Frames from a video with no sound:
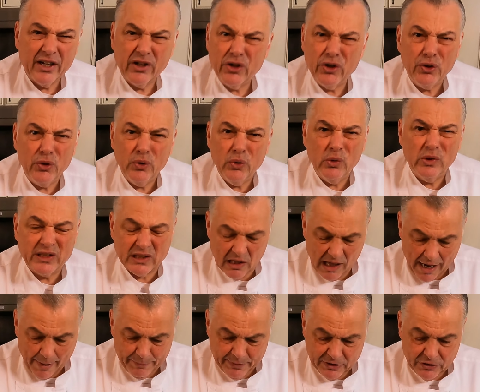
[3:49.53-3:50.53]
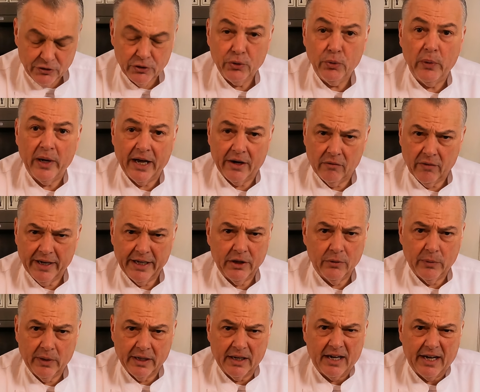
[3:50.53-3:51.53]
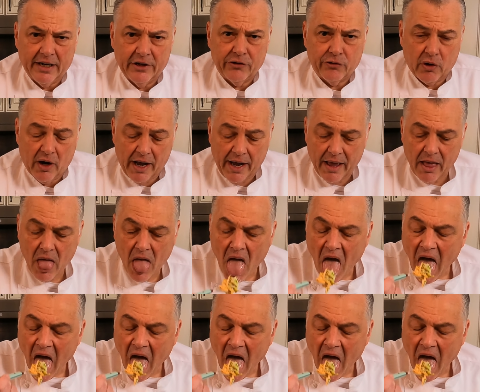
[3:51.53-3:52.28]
it too sloppy, too wet, right? You want it kind of dry.